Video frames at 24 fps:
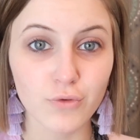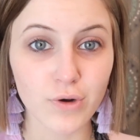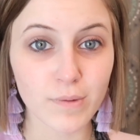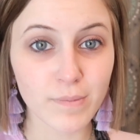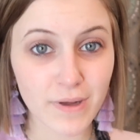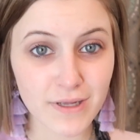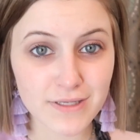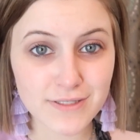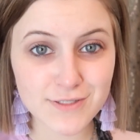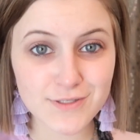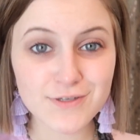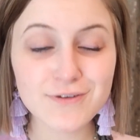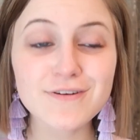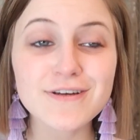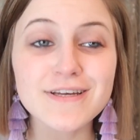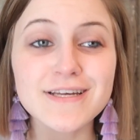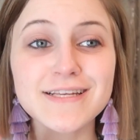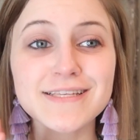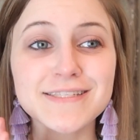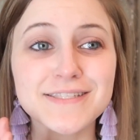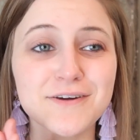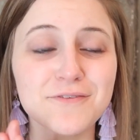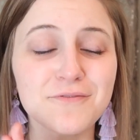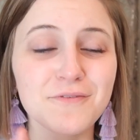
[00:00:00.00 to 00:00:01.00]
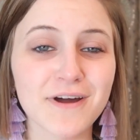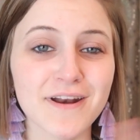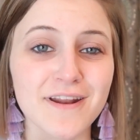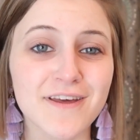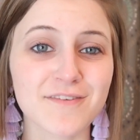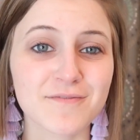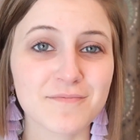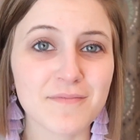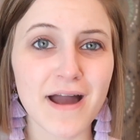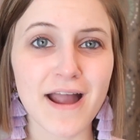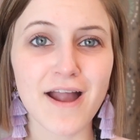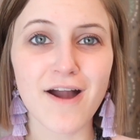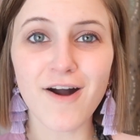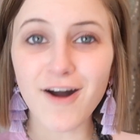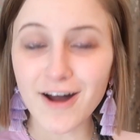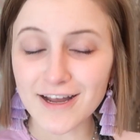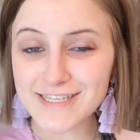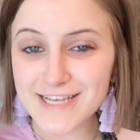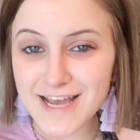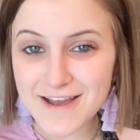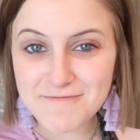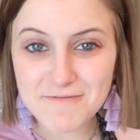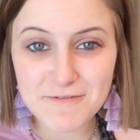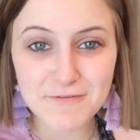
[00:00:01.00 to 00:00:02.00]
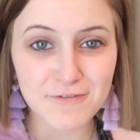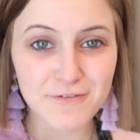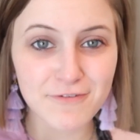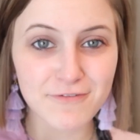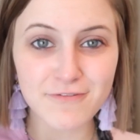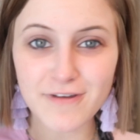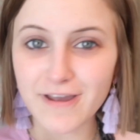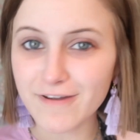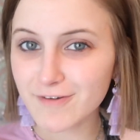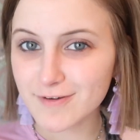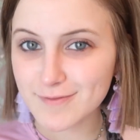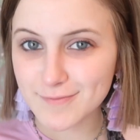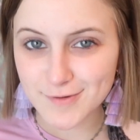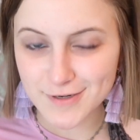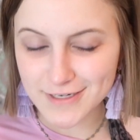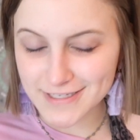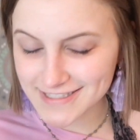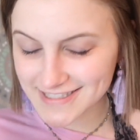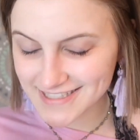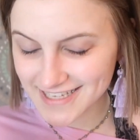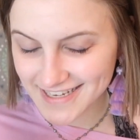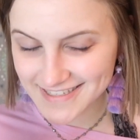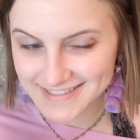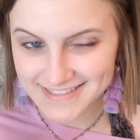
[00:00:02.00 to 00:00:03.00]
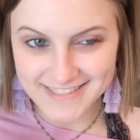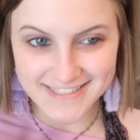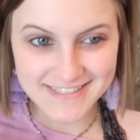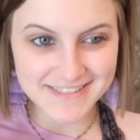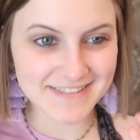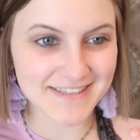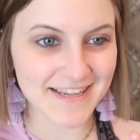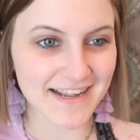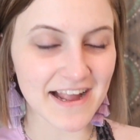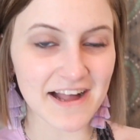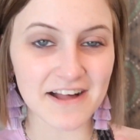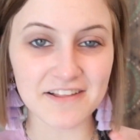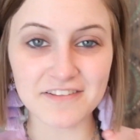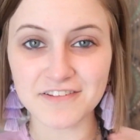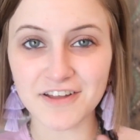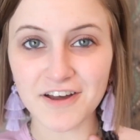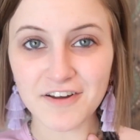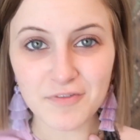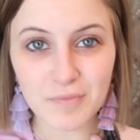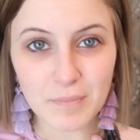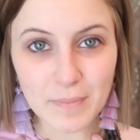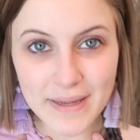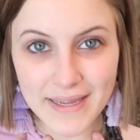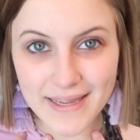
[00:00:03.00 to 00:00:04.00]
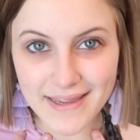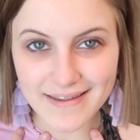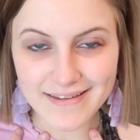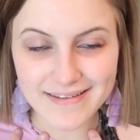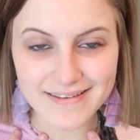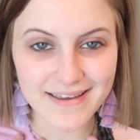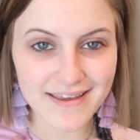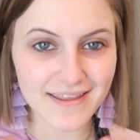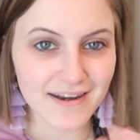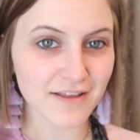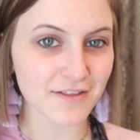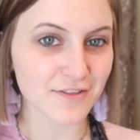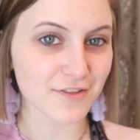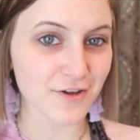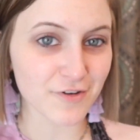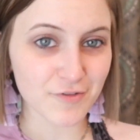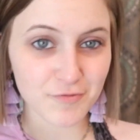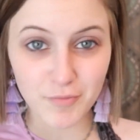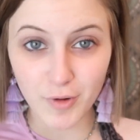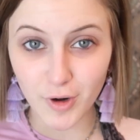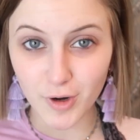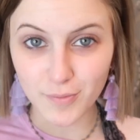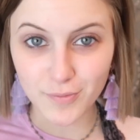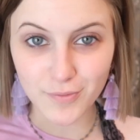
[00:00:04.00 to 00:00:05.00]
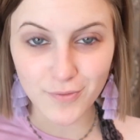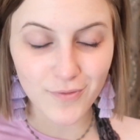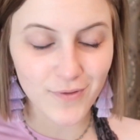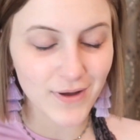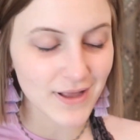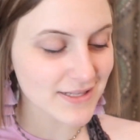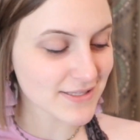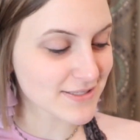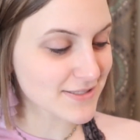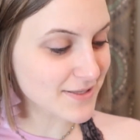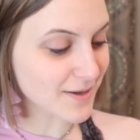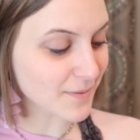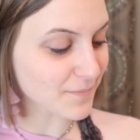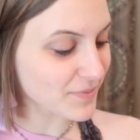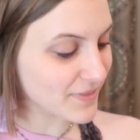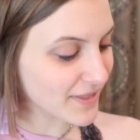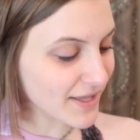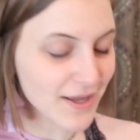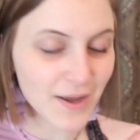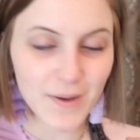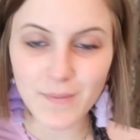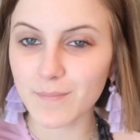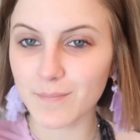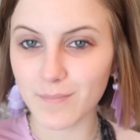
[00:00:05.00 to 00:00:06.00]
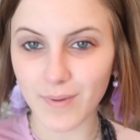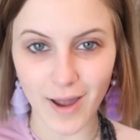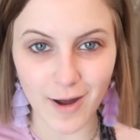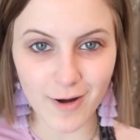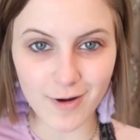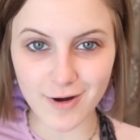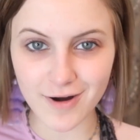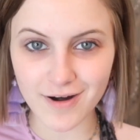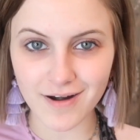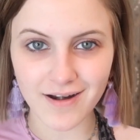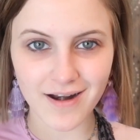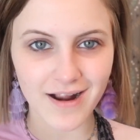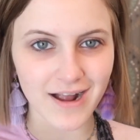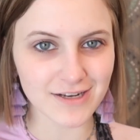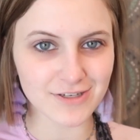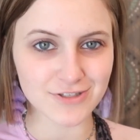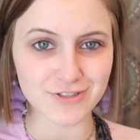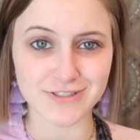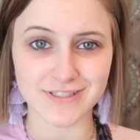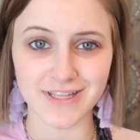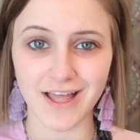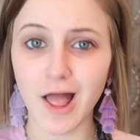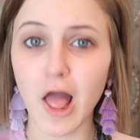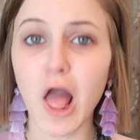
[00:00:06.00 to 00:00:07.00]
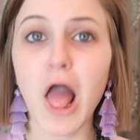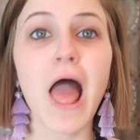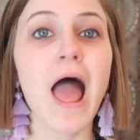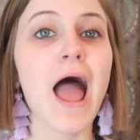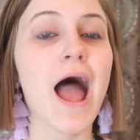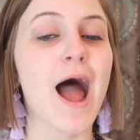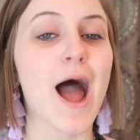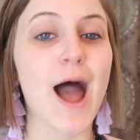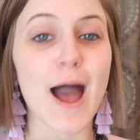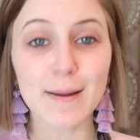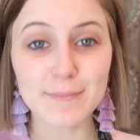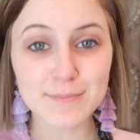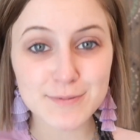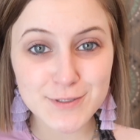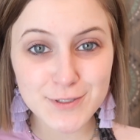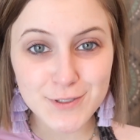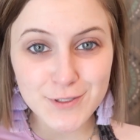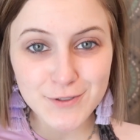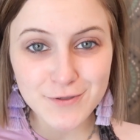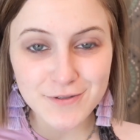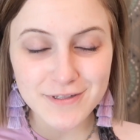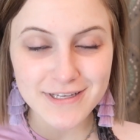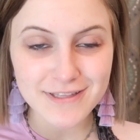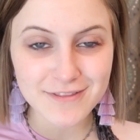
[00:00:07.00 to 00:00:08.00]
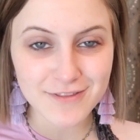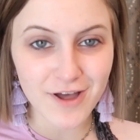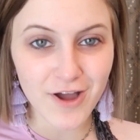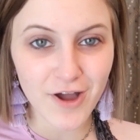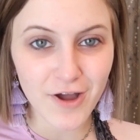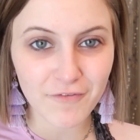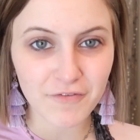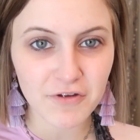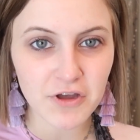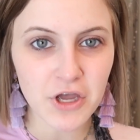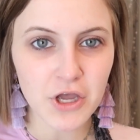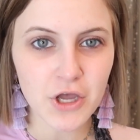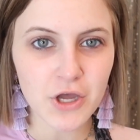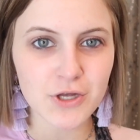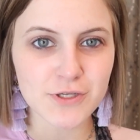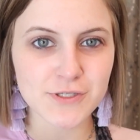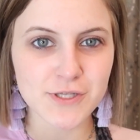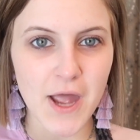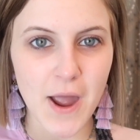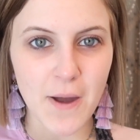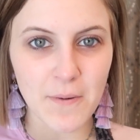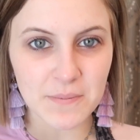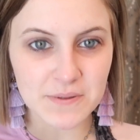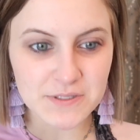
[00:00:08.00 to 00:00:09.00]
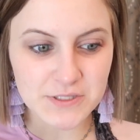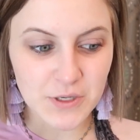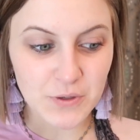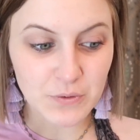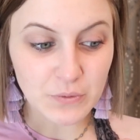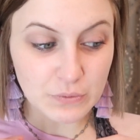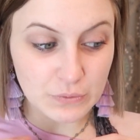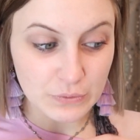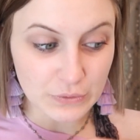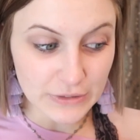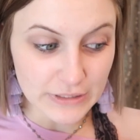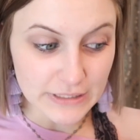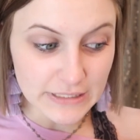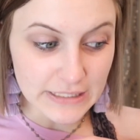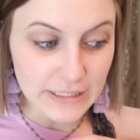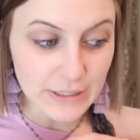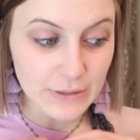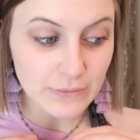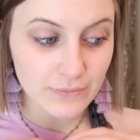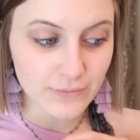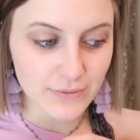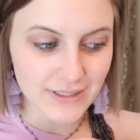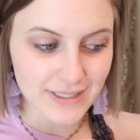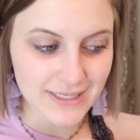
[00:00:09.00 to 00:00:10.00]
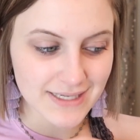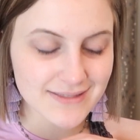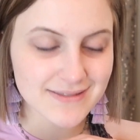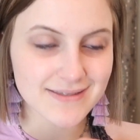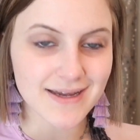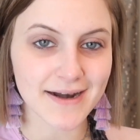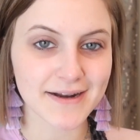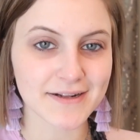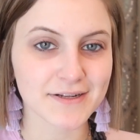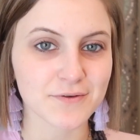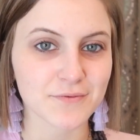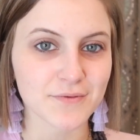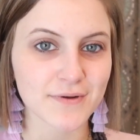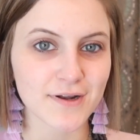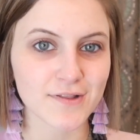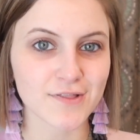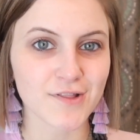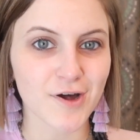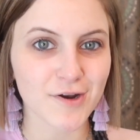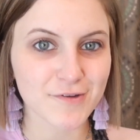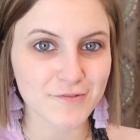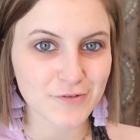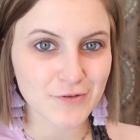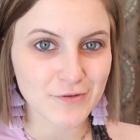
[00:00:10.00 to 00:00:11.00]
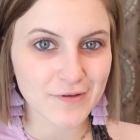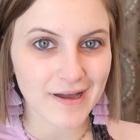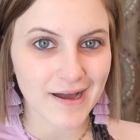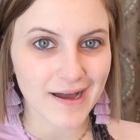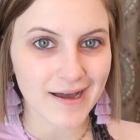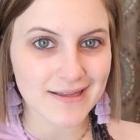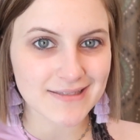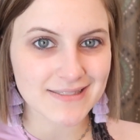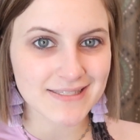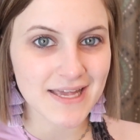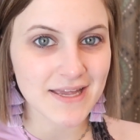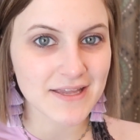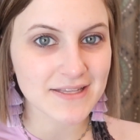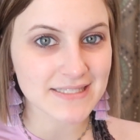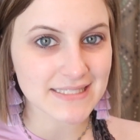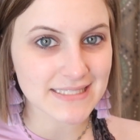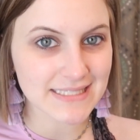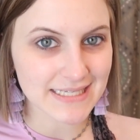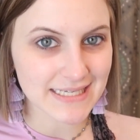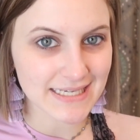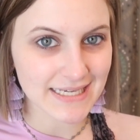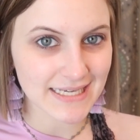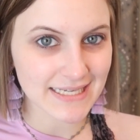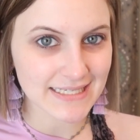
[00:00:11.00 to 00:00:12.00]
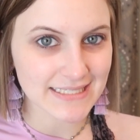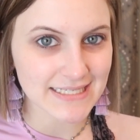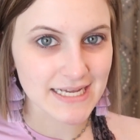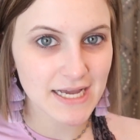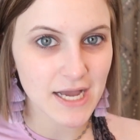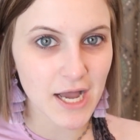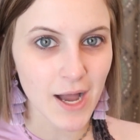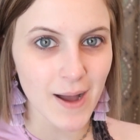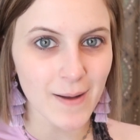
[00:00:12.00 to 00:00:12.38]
Rapunzel is one of my all-time favorite princesses. Like, I love pink and I love purple, and something about her I just absolutely love. So I was really excited when a lot of you guys did